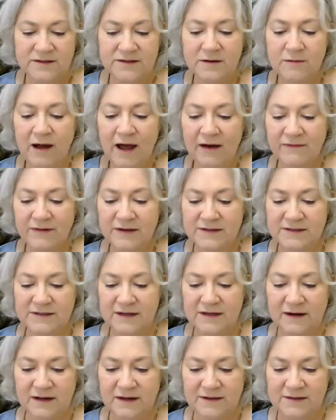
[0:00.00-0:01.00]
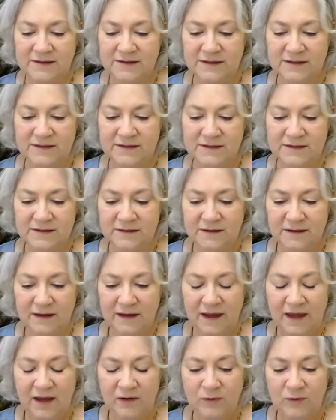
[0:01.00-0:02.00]
So having said, he ceased,
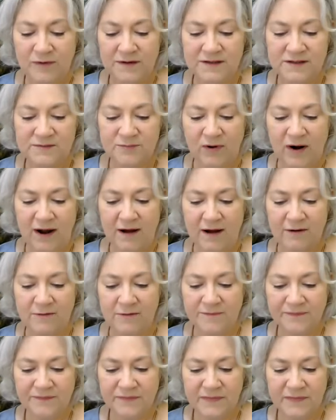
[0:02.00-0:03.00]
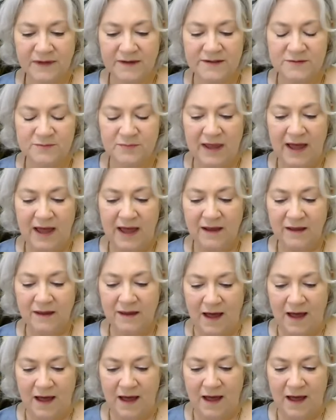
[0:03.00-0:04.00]
and with his brow, his black
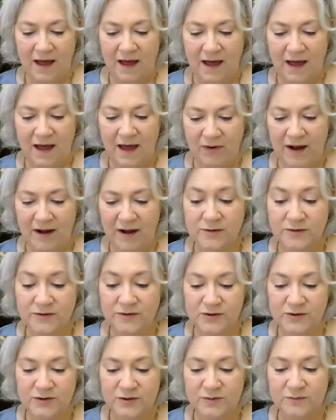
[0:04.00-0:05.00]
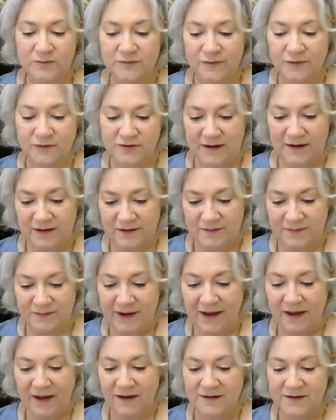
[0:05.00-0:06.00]
eyebrow, whose doomful
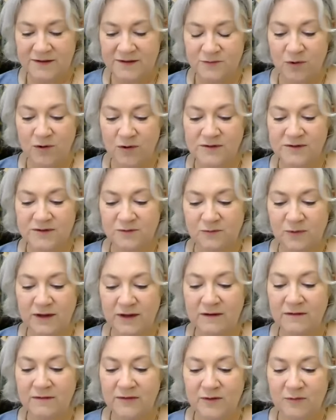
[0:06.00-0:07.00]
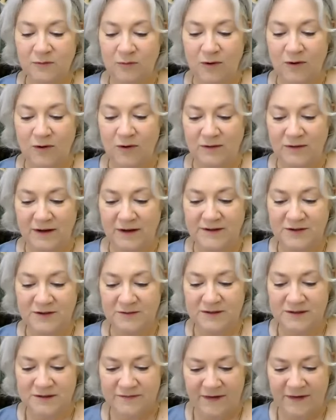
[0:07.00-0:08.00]
dreaded beck is wont to wield the world
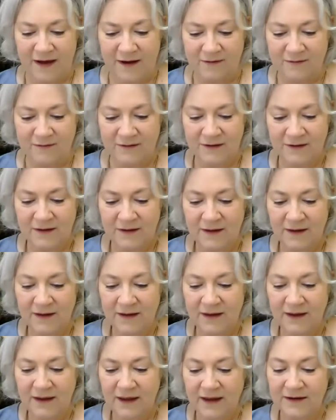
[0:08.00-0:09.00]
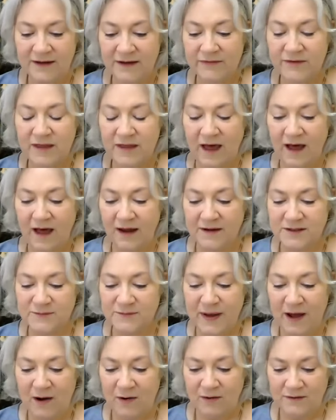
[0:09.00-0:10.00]
unto his vow, and even the highest
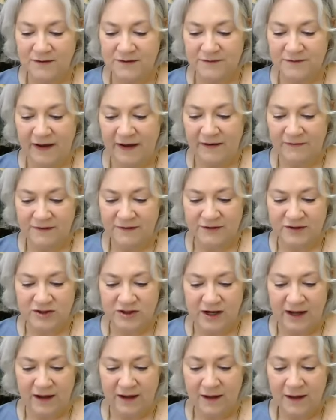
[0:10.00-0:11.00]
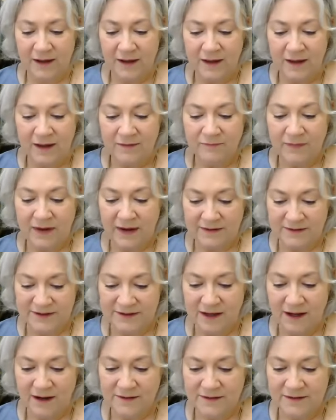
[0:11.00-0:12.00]
powers of heaven to check, made
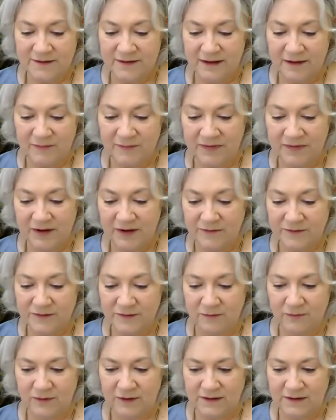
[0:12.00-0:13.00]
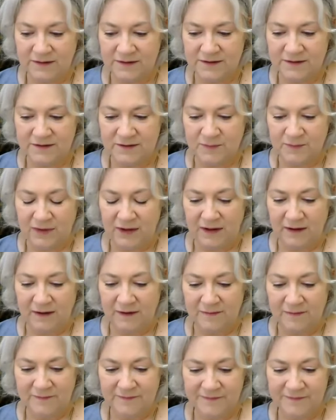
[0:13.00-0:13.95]
sign to them in their degrees to speak,